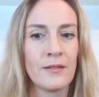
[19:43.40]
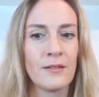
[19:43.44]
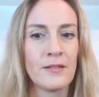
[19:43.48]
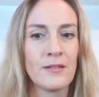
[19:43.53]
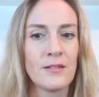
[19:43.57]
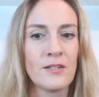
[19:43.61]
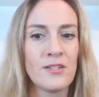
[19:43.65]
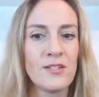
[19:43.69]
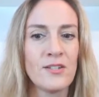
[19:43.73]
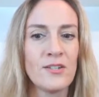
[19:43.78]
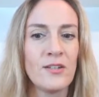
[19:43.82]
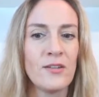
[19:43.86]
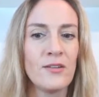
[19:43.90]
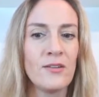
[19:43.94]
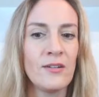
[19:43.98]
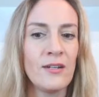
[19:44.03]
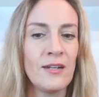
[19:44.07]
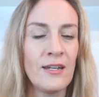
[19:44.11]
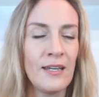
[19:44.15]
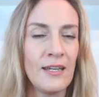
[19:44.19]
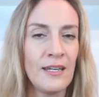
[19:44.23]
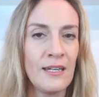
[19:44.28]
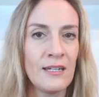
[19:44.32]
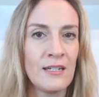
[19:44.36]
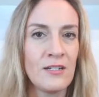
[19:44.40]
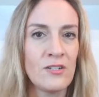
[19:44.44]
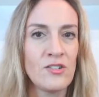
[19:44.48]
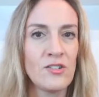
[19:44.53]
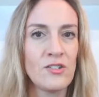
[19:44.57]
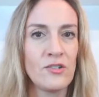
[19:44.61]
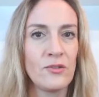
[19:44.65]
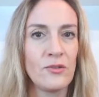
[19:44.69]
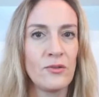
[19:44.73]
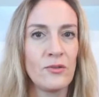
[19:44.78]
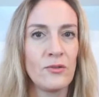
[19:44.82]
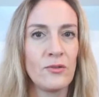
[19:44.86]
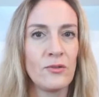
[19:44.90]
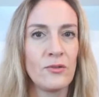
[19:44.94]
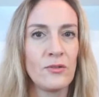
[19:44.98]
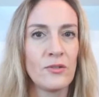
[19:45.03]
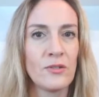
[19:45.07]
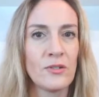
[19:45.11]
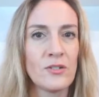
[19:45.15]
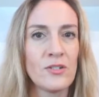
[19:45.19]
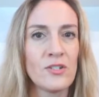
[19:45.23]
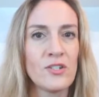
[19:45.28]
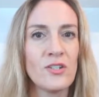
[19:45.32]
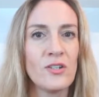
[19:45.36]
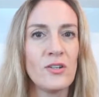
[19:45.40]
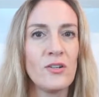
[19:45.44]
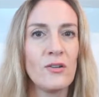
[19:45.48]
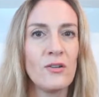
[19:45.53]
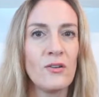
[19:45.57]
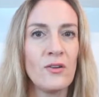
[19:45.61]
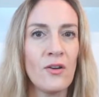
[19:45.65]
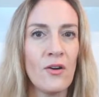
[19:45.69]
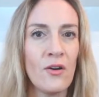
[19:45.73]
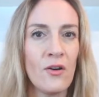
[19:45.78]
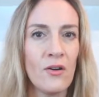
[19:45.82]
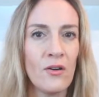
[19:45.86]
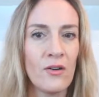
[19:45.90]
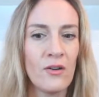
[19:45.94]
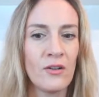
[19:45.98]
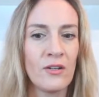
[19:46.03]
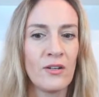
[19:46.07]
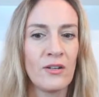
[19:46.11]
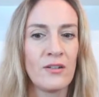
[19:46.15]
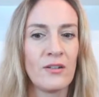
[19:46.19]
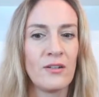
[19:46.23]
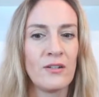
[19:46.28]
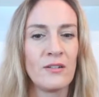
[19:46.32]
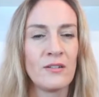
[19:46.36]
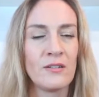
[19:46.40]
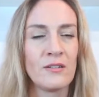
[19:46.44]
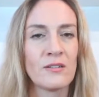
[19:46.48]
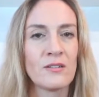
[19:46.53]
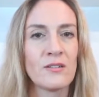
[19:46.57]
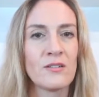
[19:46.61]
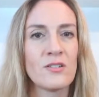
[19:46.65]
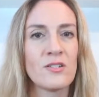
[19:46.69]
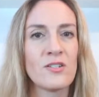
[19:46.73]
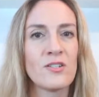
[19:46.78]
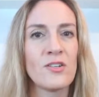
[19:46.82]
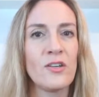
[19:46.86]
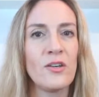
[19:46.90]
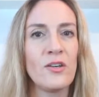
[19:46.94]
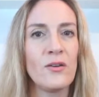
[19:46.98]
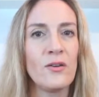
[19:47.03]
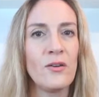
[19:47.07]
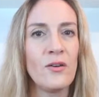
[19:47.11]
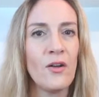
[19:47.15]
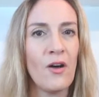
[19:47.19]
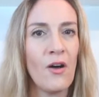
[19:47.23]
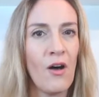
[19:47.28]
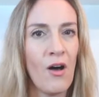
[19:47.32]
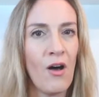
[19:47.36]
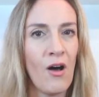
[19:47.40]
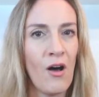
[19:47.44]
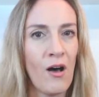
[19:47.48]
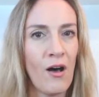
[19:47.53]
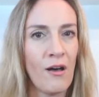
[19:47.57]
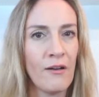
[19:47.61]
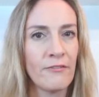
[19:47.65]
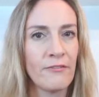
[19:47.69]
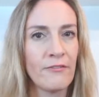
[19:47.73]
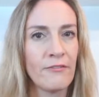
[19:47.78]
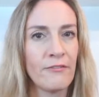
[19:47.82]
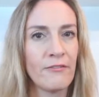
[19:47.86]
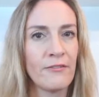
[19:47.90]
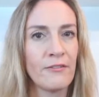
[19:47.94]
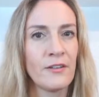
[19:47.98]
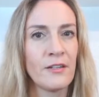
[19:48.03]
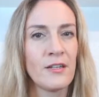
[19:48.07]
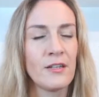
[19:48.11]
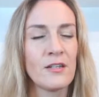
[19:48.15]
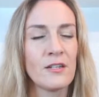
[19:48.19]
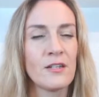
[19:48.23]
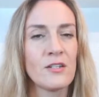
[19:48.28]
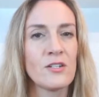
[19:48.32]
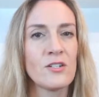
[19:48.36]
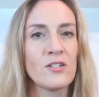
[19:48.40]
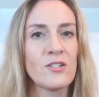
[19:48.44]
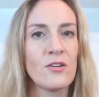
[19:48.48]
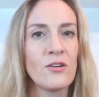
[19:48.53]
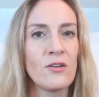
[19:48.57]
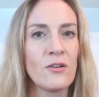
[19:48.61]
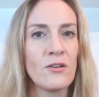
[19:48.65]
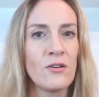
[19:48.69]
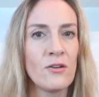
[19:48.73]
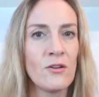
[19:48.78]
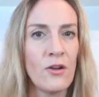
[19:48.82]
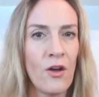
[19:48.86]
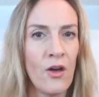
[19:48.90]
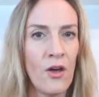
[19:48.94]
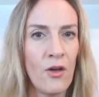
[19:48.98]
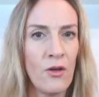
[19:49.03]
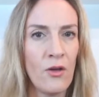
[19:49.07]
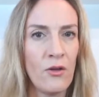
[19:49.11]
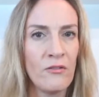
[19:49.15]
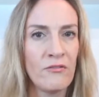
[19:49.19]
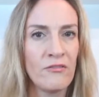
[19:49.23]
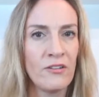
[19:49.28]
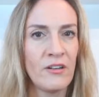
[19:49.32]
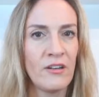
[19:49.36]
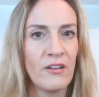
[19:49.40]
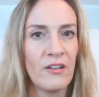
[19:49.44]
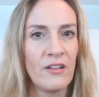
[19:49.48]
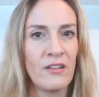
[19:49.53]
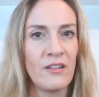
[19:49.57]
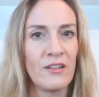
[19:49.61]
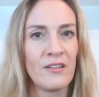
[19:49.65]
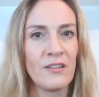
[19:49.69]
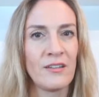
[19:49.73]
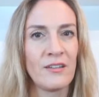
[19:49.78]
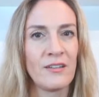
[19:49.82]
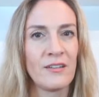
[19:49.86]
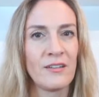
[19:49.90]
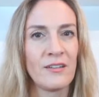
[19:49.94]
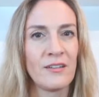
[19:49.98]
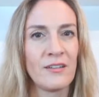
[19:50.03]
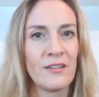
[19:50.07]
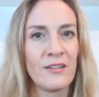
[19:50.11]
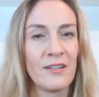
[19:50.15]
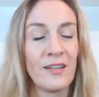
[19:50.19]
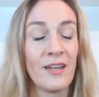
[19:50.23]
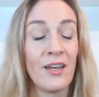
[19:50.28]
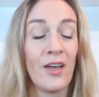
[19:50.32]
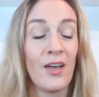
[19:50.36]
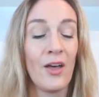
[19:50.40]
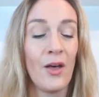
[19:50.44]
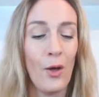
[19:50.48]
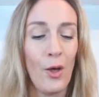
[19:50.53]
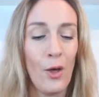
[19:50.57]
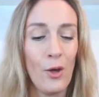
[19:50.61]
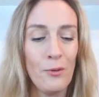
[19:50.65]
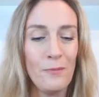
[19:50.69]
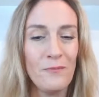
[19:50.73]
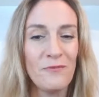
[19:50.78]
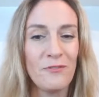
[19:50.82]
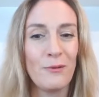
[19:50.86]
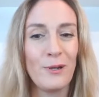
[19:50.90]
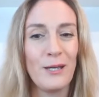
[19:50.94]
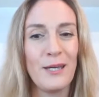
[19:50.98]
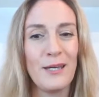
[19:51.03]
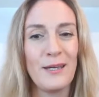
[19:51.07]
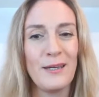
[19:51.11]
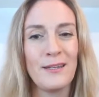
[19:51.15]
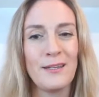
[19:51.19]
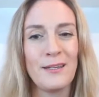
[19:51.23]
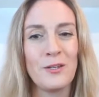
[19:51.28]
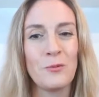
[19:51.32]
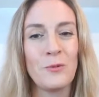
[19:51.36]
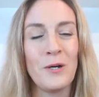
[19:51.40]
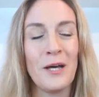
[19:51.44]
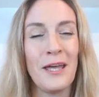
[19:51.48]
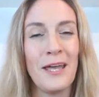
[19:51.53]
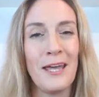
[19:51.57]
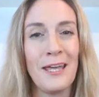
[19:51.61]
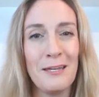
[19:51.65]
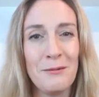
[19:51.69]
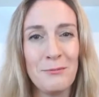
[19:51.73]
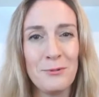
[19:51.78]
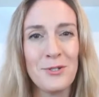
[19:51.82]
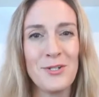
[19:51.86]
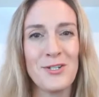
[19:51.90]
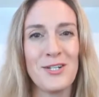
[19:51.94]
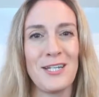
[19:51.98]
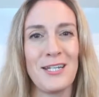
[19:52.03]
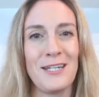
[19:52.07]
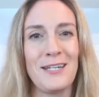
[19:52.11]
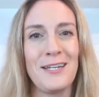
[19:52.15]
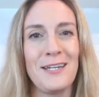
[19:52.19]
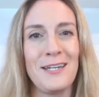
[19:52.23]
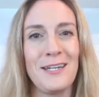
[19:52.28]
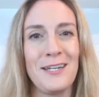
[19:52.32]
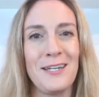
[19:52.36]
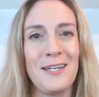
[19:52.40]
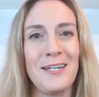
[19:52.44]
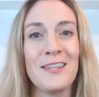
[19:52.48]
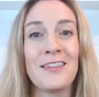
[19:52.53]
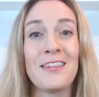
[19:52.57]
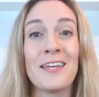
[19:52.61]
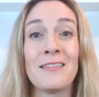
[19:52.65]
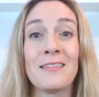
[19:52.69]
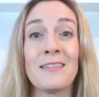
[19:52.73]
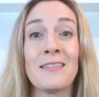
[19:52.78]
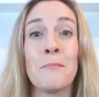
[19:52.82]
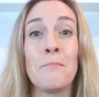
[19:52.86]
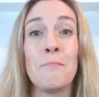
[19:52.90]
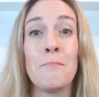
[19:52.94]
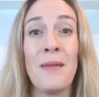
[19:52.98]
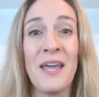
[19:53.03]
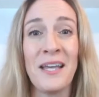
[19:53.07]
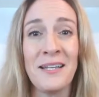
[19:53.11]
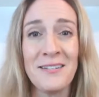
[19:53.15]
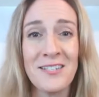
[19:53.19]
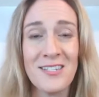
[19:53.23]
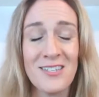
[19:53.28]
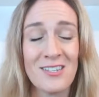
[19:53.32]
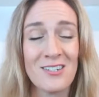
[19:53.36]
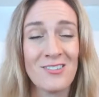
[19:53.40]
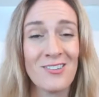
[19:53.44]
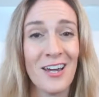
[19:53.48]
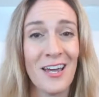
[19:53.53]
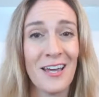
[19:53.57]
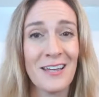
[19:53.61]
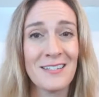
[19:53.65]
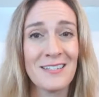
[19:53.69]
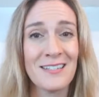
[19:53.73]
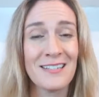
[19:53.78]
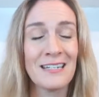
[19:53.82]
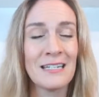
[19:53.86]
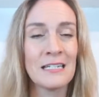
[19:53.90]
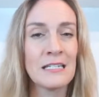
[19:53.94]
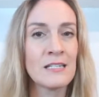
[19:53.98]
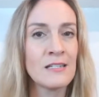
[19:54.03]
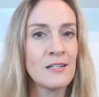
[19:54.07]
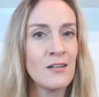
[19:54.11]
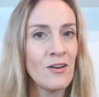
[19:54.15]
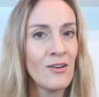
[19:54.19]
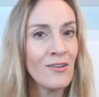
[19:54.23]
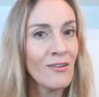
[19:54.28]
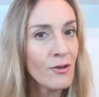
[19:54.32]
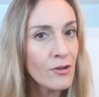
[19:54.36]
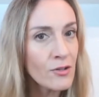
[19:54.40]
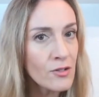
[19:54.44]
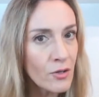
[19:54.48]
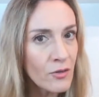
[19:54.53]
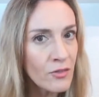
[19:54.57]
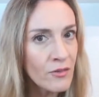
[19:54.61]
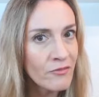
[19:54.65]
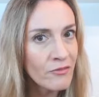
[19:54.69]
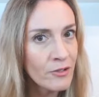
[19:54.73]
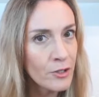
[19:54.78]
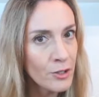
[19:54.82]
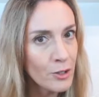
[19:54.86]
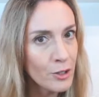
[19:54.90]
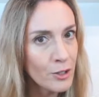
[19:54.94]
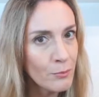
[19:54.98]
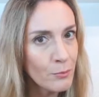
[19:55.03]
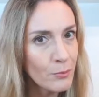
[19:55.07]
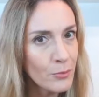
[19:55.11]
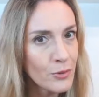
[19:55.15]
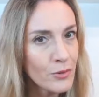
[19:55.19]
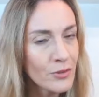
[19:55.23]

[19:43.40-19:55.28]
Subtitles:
turn into, turn on, turn off, turn over. Hopefully you were able to hear that the main stress is not on the verb,